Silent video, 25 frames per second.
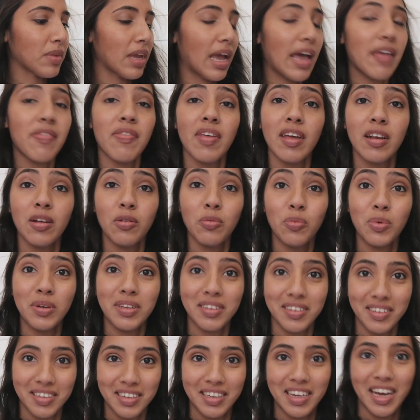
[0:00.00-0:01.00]
And then
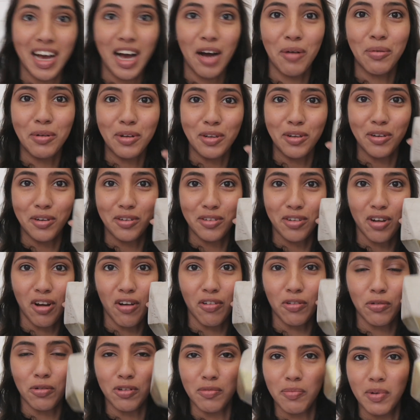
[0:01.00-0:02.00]
we'll see how it looks
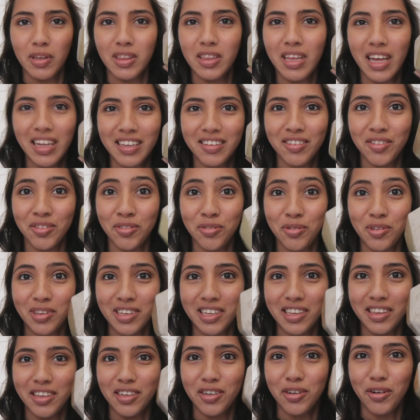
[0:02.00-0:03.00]
afterwards, but I do
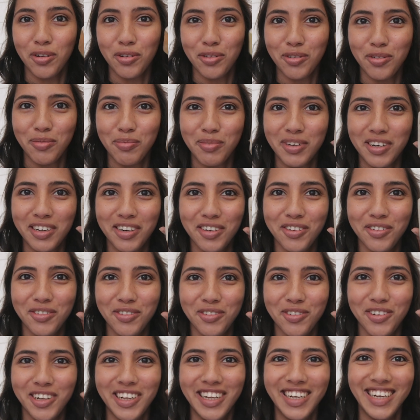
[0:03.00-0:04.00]
think the gold looks pretty
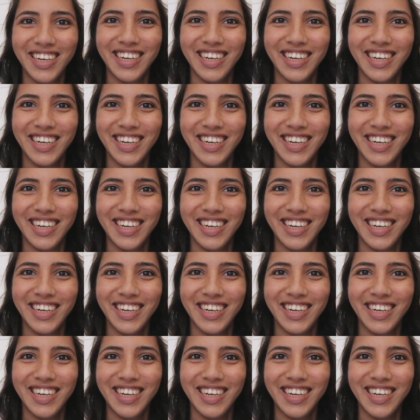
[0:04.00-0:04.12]
cool.